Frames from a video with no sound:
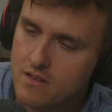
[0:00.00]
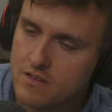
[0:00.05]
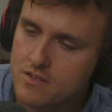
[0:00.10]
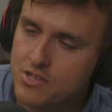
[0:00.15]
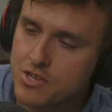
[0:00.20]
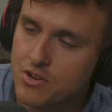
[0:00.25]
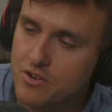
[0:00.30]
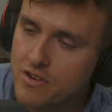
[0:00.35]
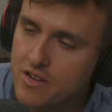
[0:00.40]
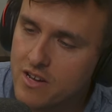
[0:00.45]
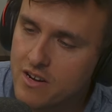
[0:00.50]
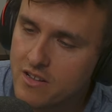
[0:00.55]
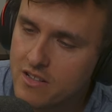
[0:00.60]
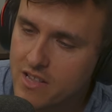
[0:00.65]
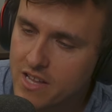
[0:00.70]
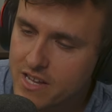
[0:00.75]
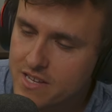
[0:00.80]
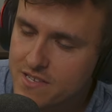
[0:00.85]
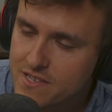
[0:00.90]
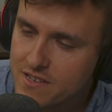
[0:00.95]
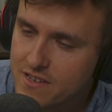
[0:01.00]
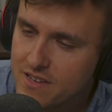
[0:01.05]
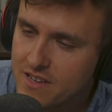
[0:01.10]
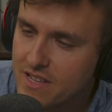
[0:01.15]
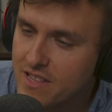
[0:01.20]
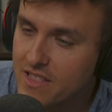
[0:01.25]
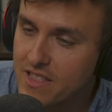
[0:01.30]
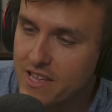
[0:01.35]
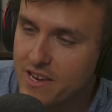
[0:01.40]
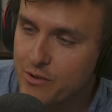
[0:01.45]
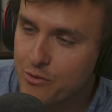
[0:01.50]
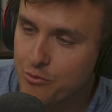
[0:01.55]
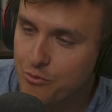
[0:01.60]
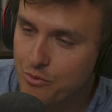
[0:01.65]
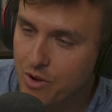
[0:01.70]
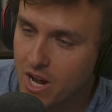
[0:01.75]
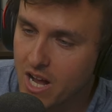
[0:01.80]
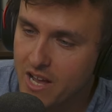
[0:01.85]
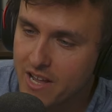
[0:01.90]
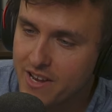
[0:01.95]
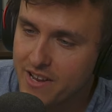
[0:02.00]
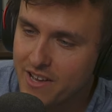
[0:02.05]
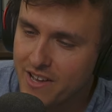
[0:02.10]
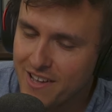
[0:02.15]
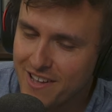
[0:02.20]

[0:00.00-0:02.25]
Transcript: Turn on Alexa and let it ride?